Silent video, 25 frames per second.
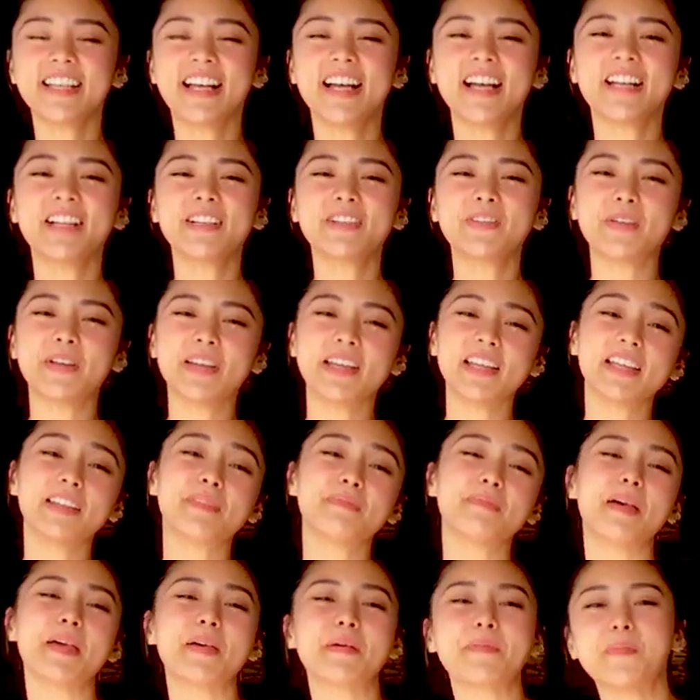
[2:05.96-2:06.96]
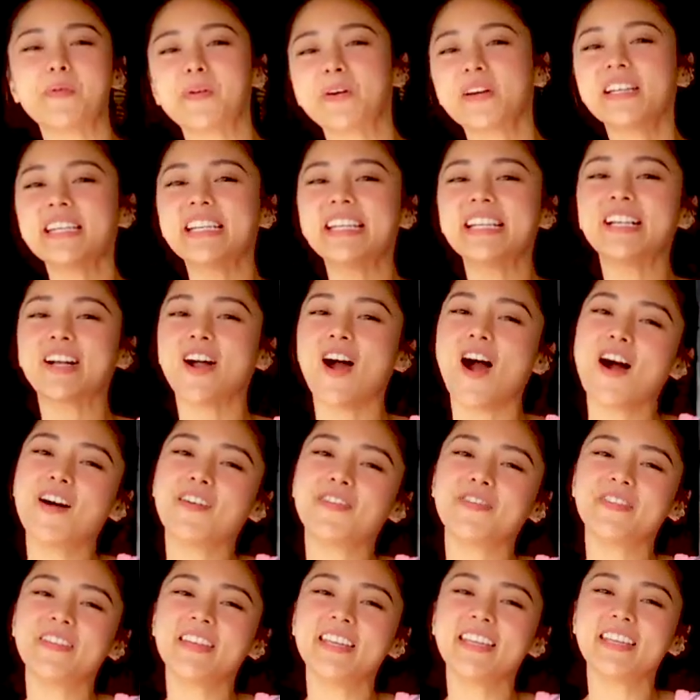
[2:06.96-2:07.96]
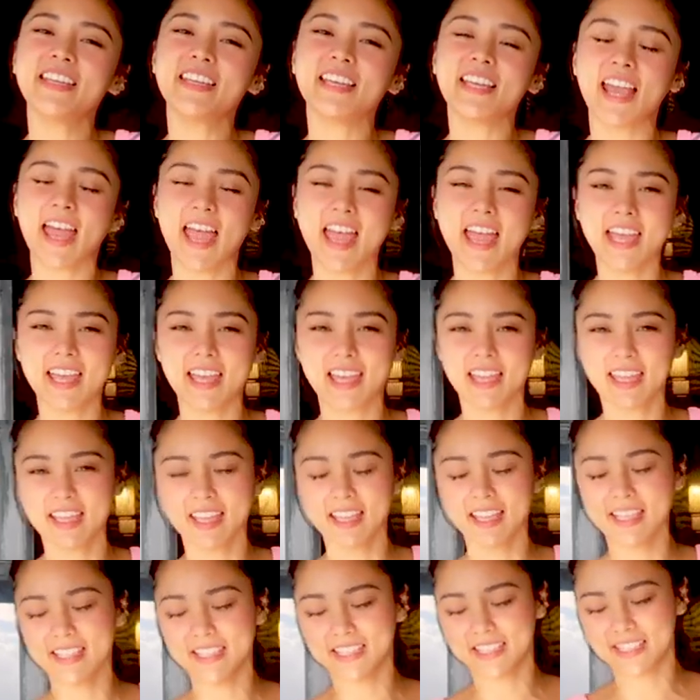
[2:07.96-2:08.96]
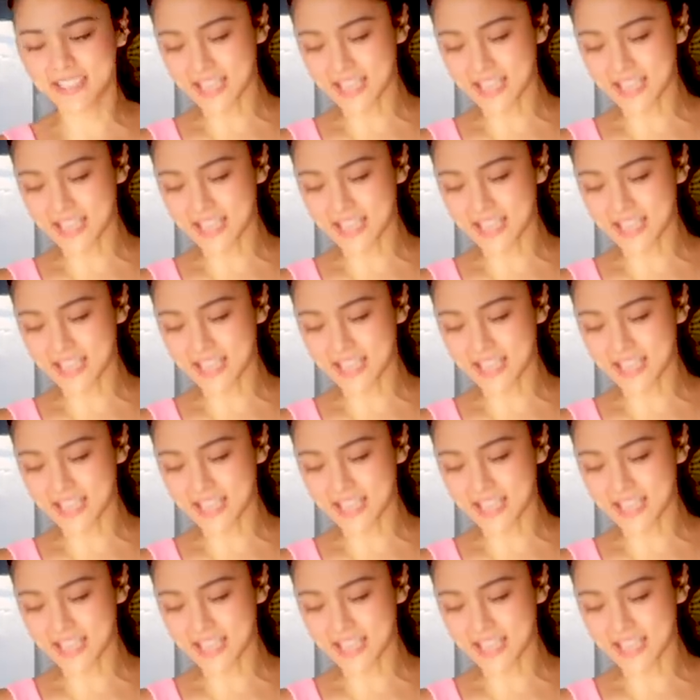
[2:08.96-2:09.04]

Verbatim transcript: done with my morning coffee and